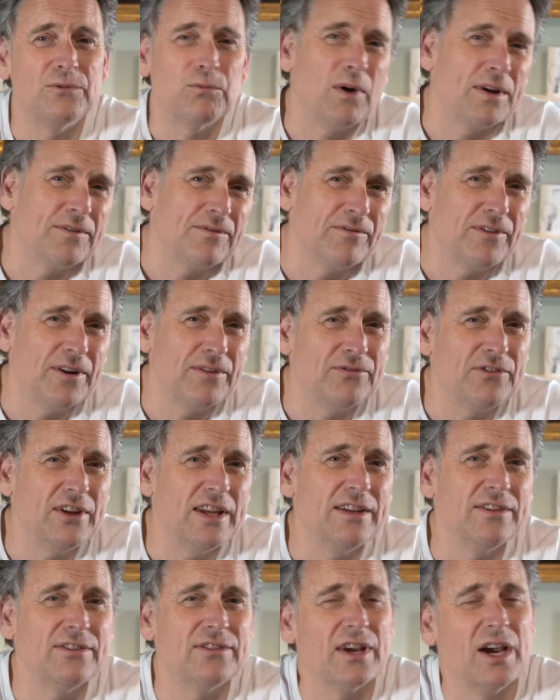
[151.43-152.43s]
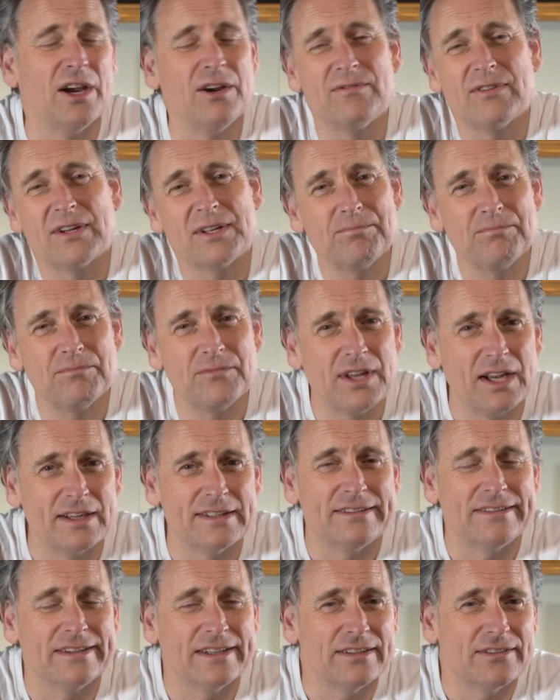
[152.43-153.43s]
150s, over
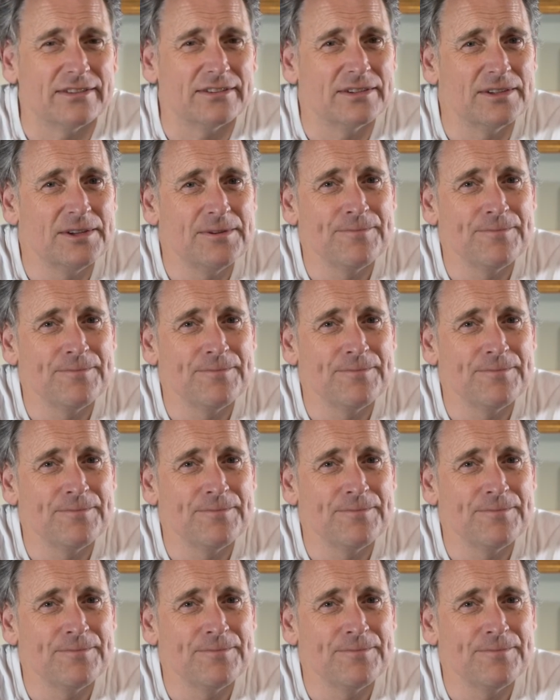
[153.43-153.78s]
90s.